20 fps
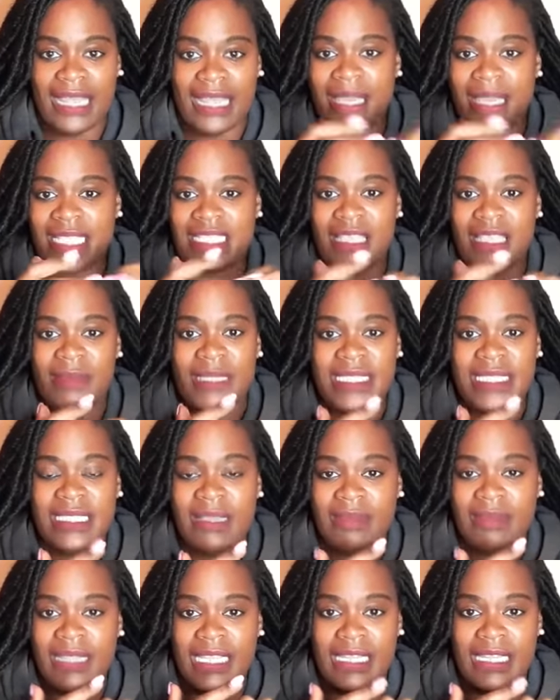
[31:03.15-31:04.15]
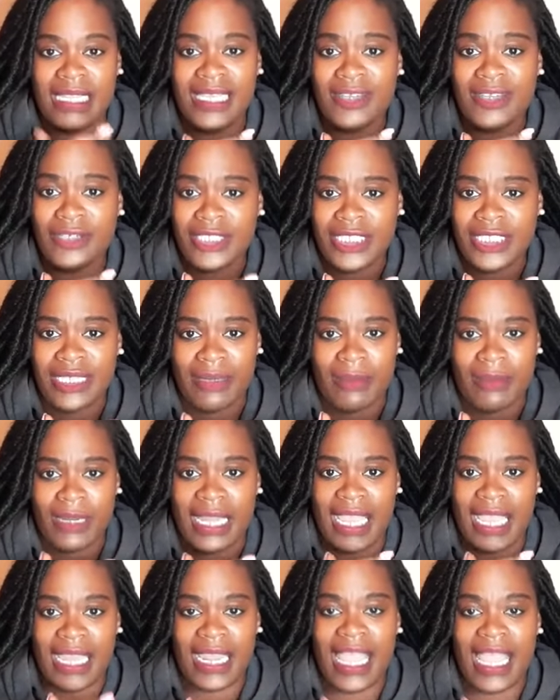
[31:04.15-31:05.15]
They might tell me something leadership
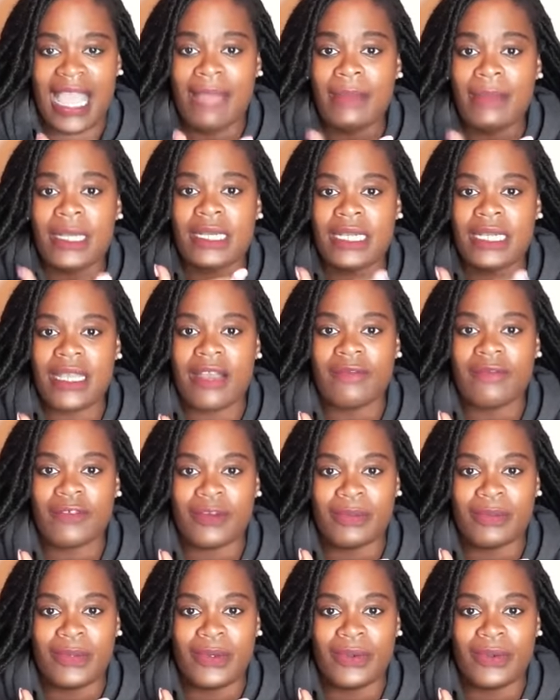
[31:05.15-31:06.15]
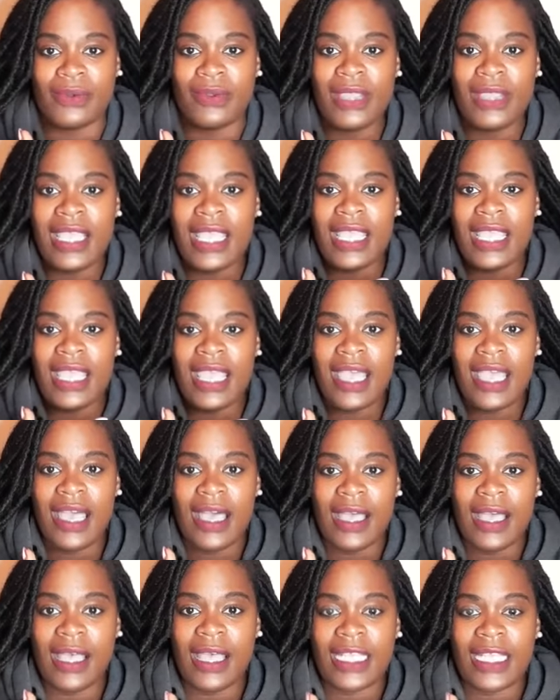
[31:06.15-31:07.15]
related. I'm uncomfortable
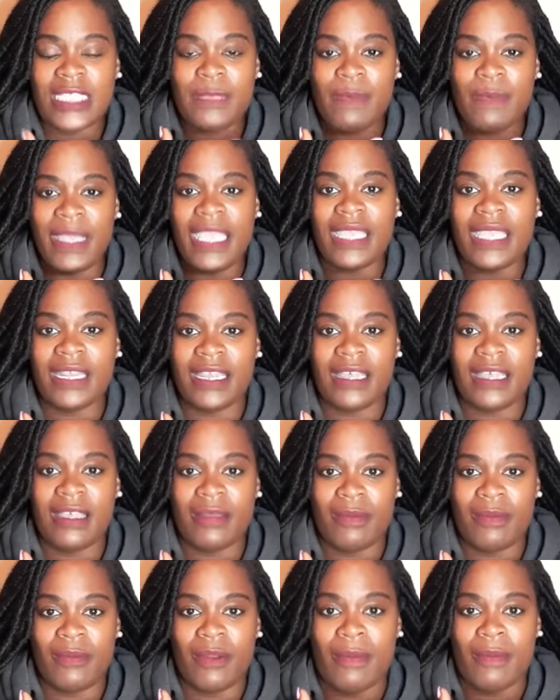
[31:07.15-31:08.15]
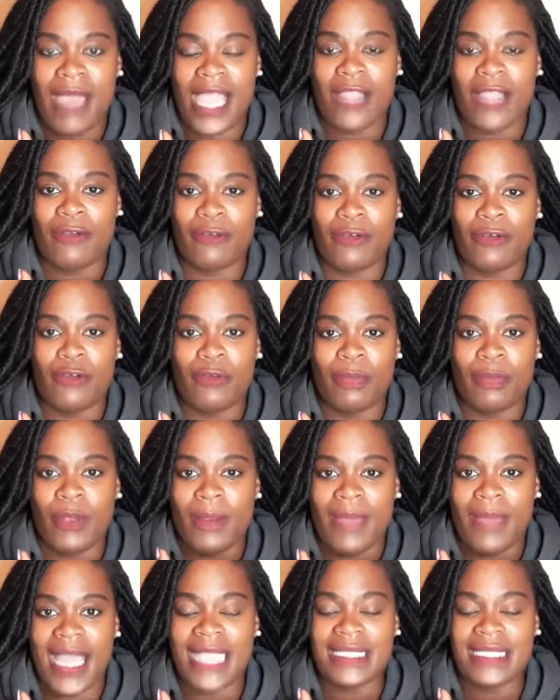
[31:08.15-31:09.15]
speaking up when my group or
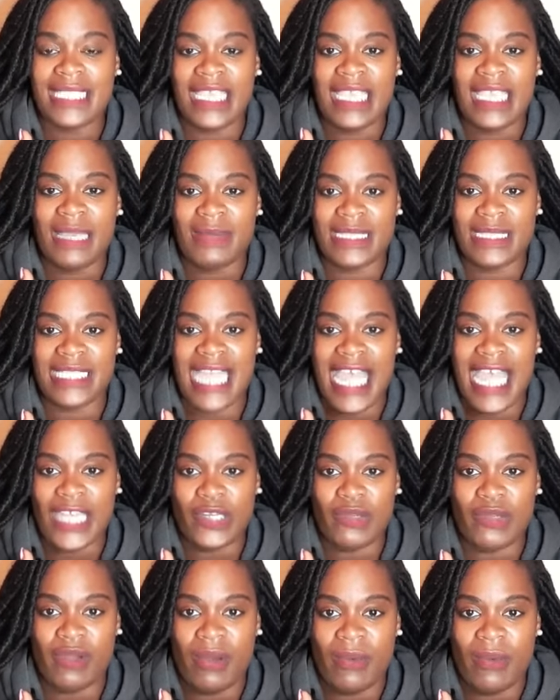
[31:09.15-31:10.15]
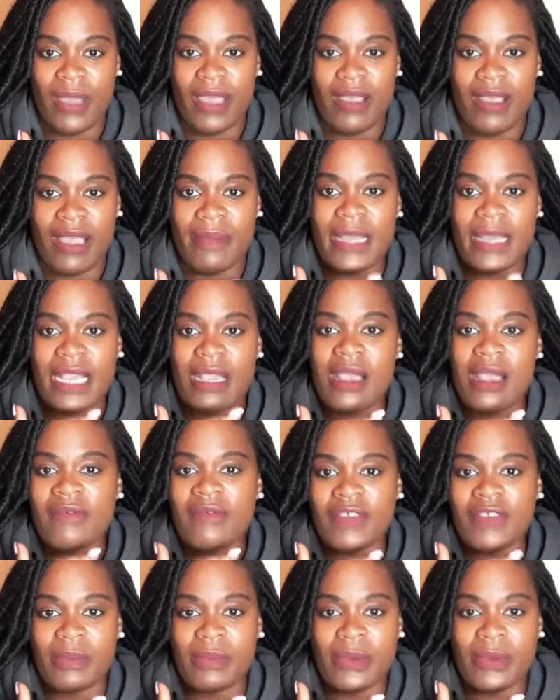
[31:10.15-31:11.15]
my team is not doing well. I'm
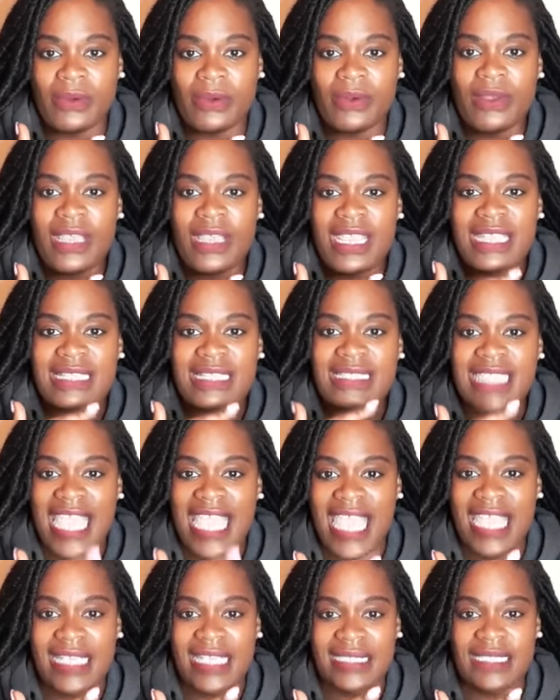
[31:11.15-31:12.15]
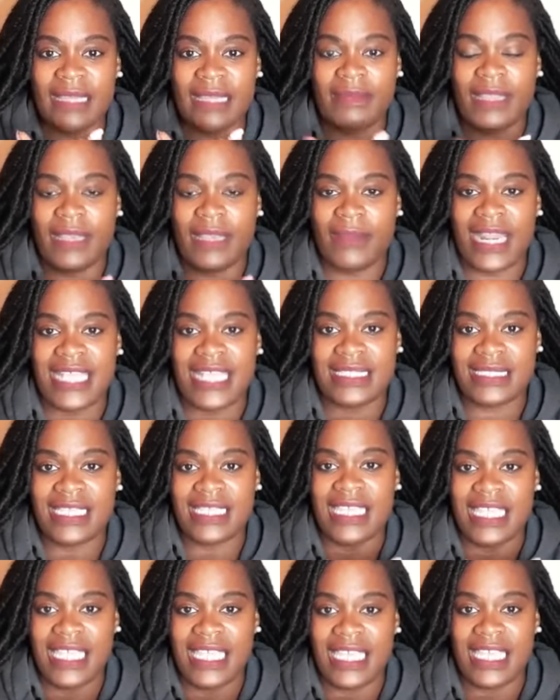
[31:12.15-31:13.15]
uncomfortable saying something when I
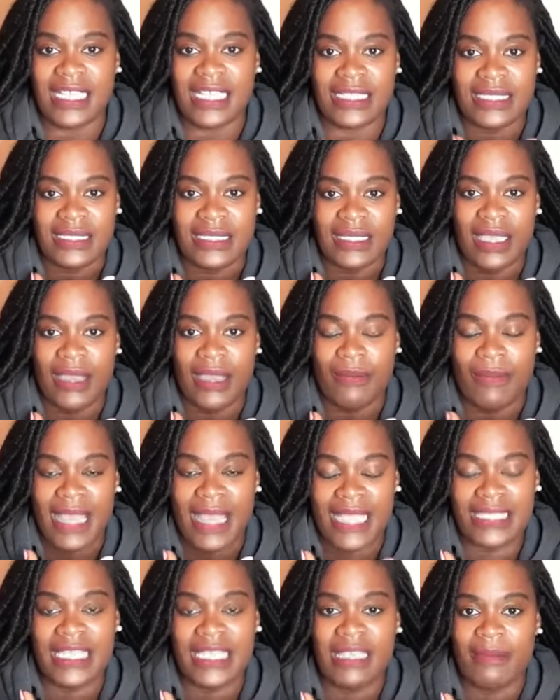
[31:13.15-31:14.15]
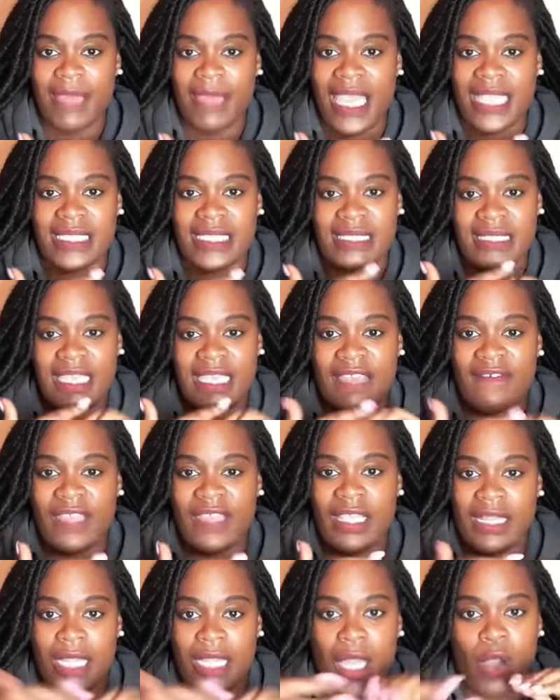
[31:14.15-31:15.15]
see kids, my teammates,
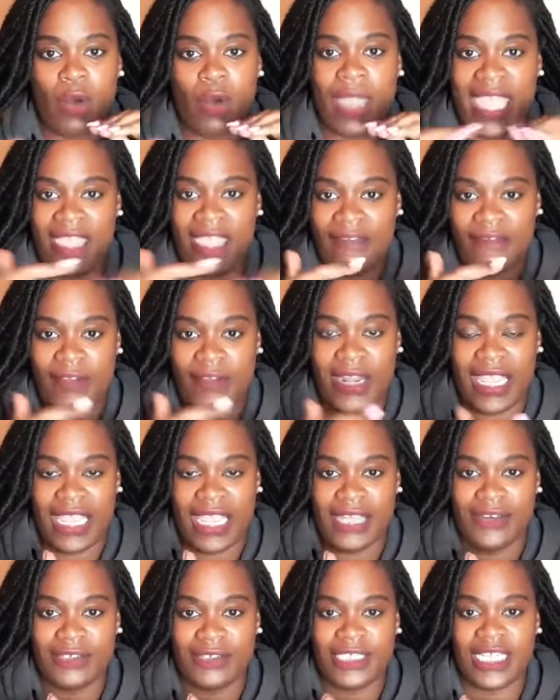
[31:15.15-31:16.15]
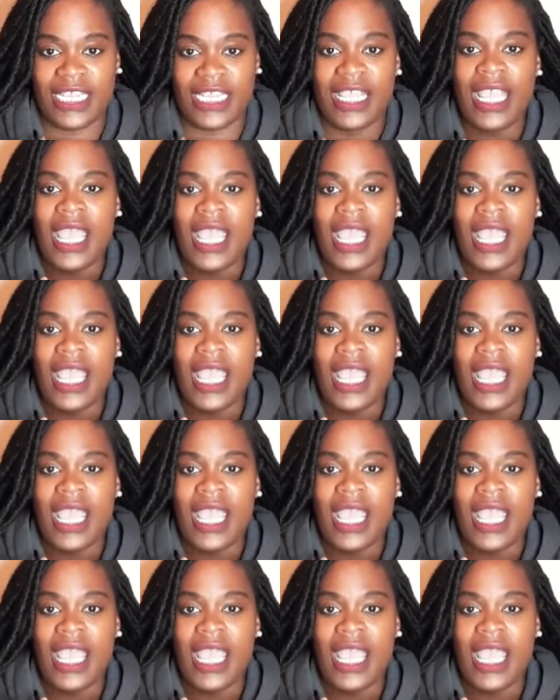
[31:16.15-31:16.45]
giving low effort and energy.